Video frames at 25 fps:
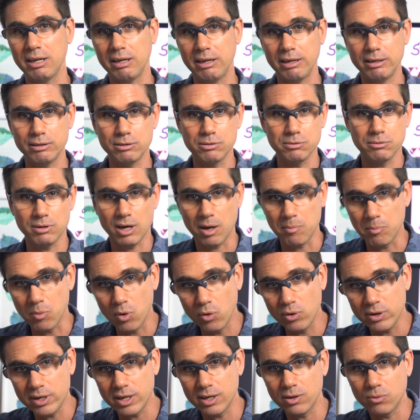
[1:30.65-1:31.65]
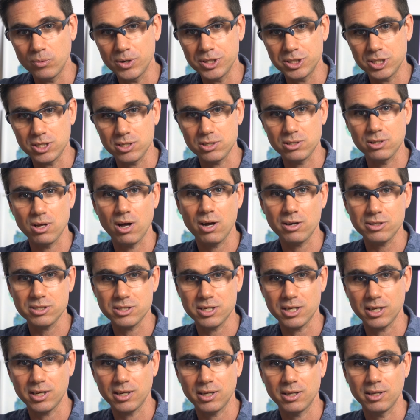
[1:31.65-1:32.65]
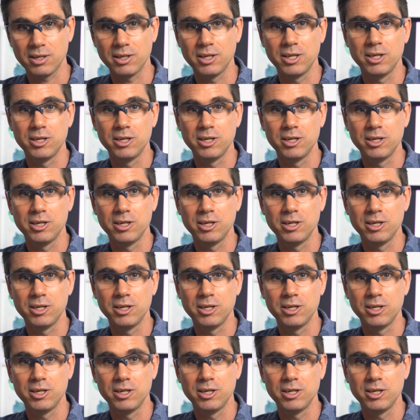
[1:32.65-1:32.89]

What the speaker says: into ammonia, which is toxic.